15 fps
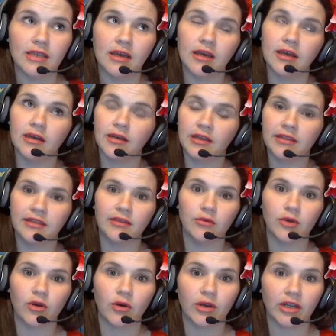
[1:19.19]
I think
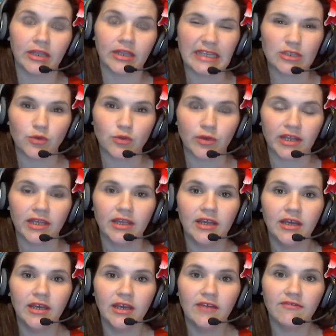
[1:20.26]
we're going on like
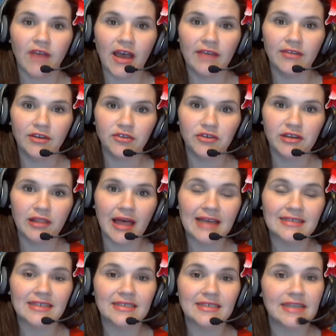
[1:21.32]
2,500
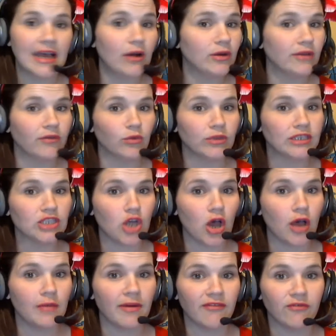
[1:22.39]
classes now, and I've only taught
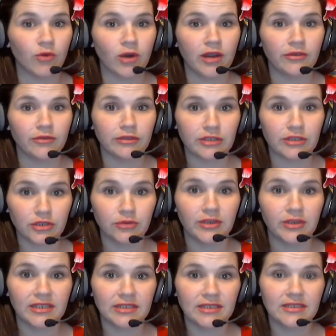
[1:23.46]
about 400
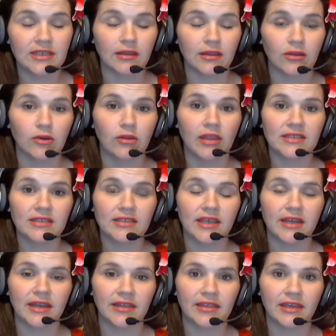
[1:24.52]
students, a little less
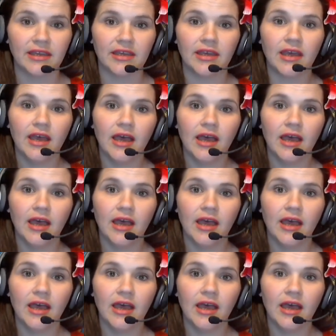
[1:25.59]
than, I think.